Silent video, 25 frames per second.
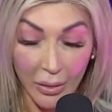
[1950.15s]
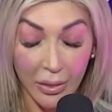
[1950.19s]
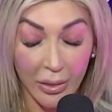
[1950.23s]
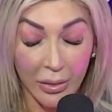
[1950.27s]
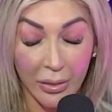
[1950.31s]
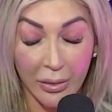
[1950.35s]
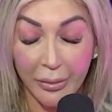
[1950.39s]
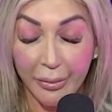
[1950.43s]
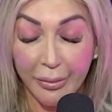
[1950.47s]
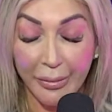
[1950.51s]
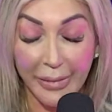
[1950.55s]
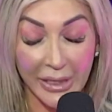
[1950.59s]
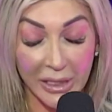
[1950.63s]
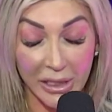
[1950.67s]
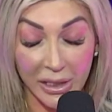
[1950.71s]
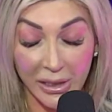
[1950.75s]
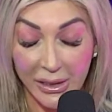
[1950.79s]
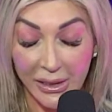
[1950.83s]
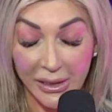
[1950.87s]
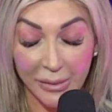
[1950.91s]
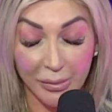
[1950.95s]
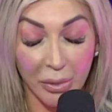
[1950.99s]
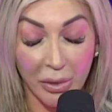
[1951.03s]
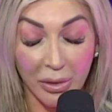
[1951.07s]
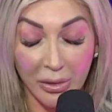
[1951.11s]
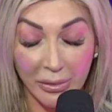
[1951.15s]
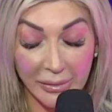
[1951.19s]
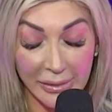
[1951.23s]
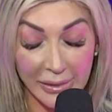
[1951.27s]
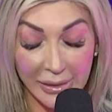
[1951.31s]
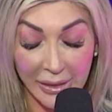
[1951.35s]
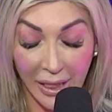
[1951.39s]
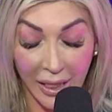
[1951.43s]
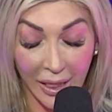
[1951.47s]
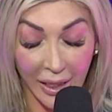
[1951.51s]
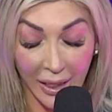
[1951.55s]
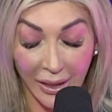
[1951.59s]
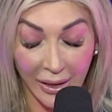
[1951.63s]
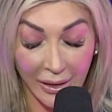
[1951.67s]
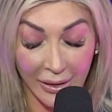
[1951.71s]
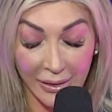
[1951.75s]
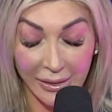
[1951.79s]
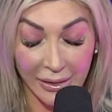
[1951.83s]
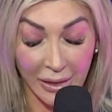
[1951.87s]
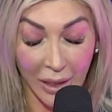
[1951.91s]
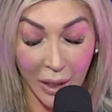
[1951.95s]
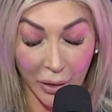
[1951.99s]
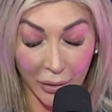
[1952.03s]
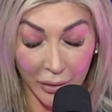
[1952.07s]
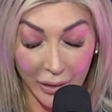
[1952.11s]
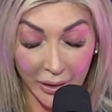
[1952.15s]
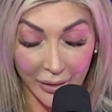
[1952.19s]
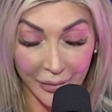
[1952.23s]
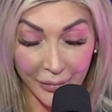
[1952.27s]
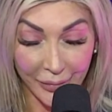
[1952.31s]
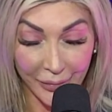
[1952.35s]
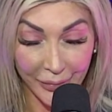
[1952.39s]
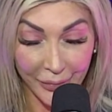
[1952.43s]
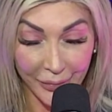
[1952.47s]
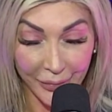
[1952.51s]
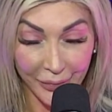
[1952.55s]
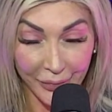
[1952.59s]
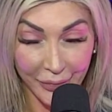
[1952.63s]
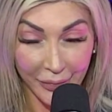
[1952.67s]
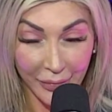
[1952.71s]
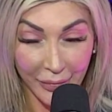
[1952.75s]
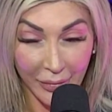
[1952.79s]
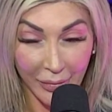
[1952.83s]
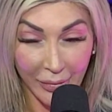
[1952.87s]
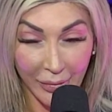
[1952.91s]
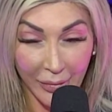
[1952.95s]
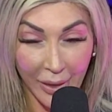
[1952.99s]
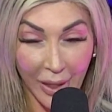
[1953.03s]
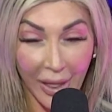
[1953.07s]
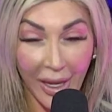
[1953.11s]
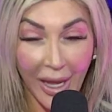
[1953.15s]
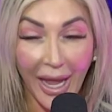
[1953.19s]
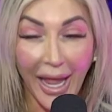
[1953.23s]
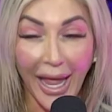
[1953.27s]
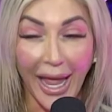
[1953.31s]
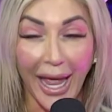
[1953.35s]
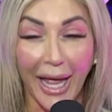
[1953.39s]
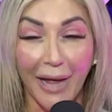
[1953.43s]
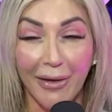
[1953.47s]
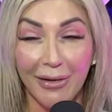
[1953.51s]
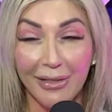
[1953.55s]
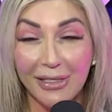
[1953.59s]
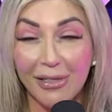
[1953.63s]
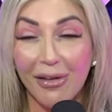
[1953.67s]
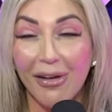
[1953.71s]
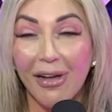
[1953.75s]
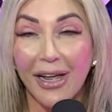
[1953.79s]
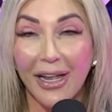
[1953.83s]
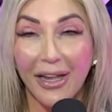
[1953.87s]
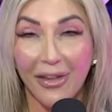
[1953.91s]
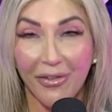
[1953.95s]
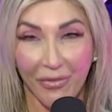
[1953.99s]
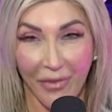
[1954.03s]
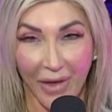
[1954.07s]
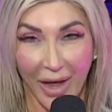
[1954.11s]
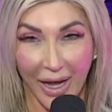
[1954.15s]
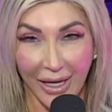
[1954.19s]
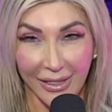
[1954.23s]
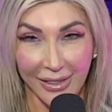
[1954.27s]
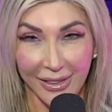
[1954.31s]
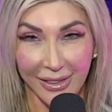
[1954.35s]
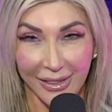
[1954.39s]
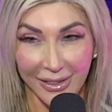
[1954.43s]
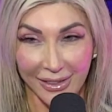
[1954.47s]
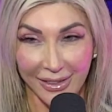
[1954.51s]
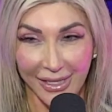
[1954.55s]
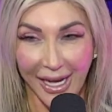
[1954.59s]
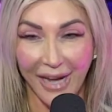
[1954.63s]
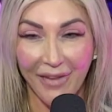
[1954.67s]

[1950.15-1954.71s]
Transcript: Bitch, this pole was not getting slower. It was going faster and